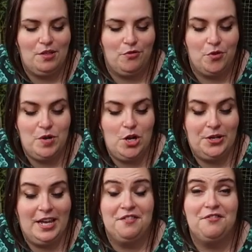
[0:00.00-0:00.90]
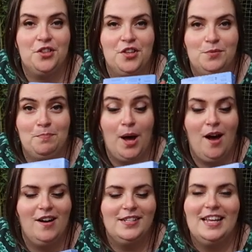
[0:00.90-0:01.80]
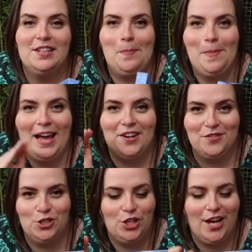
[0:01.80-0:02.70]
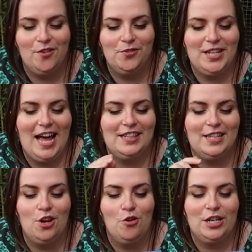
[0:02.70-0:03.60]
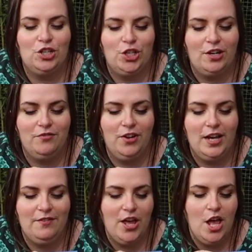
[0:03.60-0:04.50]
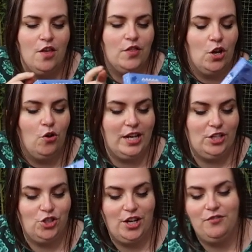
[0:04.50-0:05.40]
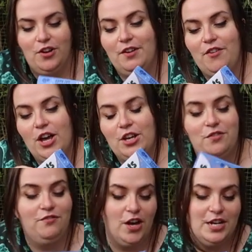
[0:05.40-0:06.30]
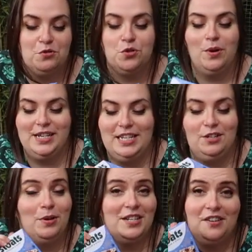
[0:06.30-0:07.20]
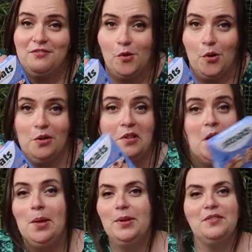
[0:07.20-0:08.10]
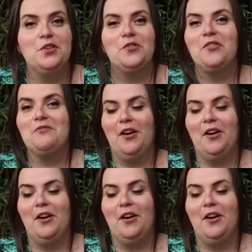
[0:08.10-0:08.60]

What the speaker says: through and looking for the bars at the back of the shelves that had the longest shelf life. The longest shelf life I could find was 2024, but if you can